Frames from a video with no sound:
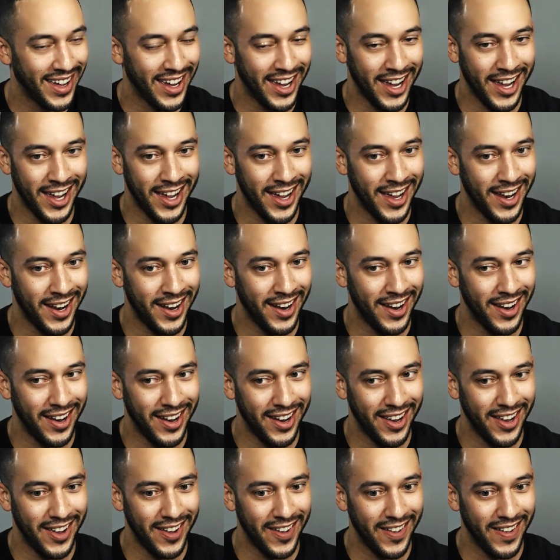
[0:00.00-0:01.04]
And
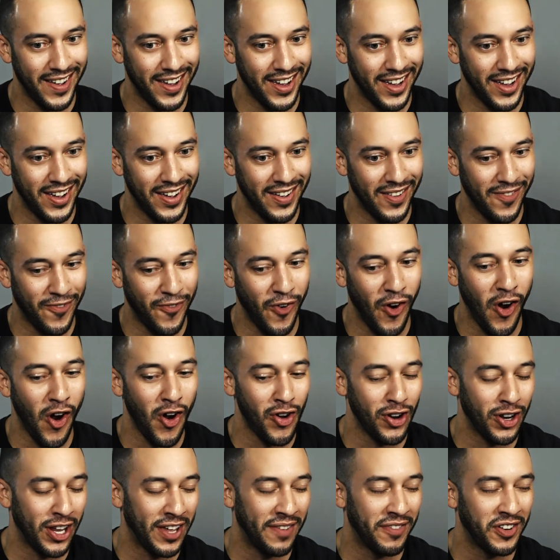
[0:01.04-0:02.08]
for
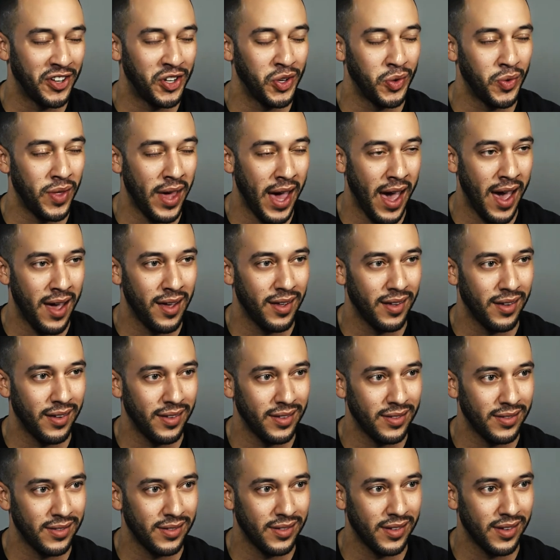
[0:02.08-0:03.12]
her to even do that,
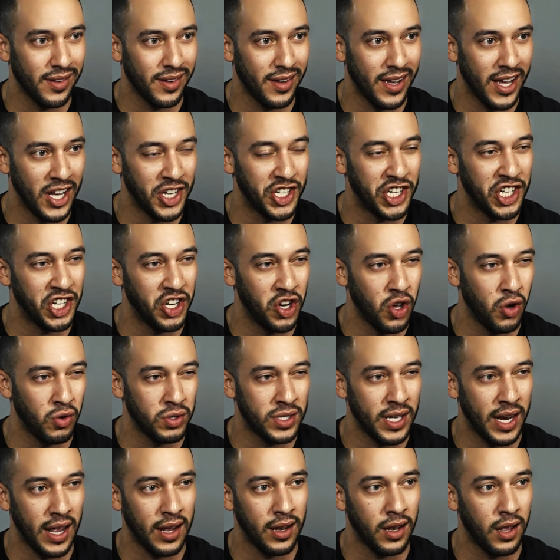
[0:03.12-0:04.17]
and she
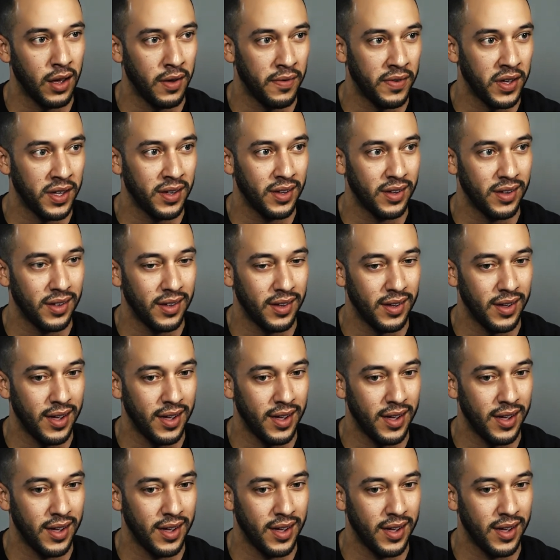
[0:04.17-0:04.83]
knows that I love it.